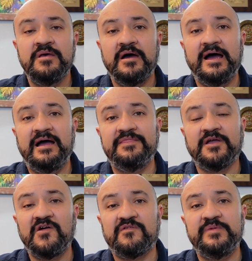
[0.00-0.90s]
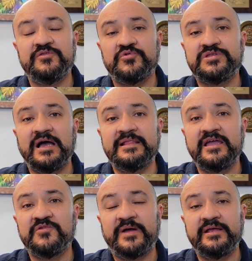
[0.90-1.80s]
And the government
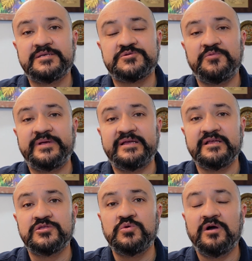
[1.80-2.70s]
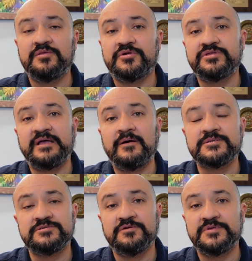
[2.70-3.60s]
retaliated by exterminating
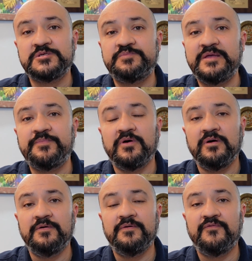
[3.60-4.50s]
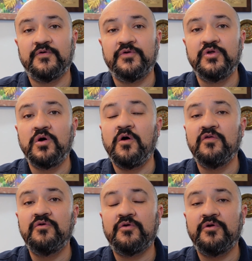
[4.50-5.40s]
200,000 of these people for no
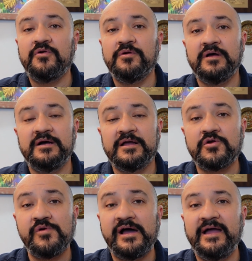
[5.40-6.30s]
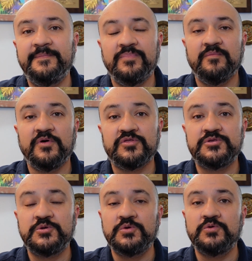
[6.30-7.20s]
other crime
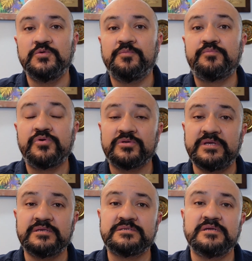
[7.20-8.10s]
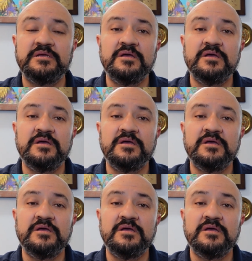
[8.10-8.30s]
but to protest